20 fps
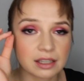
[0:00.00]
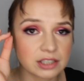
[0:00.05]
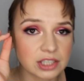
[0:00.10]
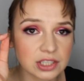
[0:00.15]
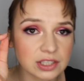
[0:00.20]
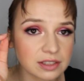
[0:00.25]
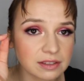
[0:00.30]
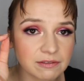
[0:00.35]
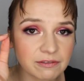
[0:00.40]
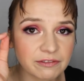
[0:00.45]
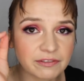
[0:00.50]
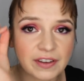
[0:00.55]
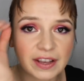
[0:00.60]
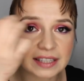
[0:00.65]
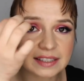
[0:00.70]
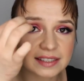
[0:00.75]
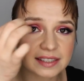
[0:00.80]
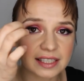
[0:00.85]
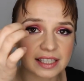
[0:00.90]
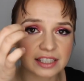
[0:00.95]
just
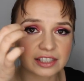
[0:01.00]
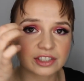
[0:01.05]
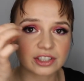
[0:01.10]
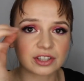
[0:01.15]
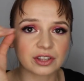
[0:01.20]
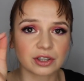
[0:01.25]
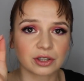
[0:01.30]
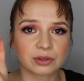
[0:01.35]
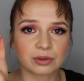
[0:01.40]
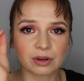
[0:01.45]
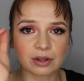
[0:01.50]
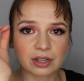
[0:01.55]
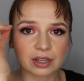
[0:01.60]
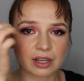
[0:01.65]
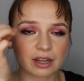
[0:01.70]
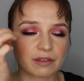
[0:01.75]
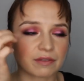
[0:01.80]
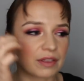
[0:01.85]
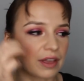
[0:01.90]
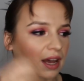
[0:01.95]
fits into the
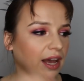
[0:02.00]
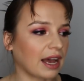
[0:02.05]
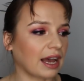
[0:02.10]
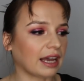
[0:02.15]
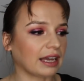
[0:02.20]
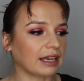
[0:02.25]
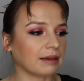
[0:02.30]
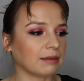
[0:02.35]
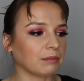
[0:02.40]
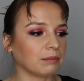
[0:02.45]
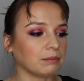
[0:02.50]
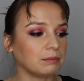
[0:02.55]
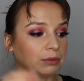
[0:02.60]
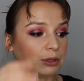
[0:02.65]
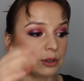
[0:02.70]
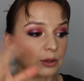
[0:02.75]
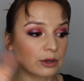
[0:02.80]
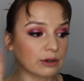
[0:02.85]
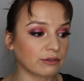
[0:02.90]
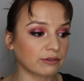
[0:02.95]
crook of the eye
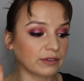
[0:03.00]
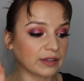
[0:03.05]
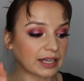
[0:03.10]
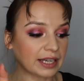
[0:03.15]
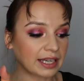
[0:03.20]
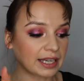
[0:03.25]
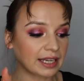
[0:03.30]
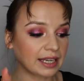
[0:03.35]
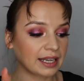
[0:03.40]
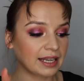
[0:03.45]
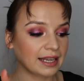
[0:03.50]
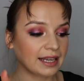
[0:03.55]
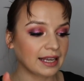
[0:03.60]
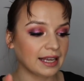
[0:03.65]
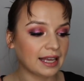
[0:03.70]
beautifully.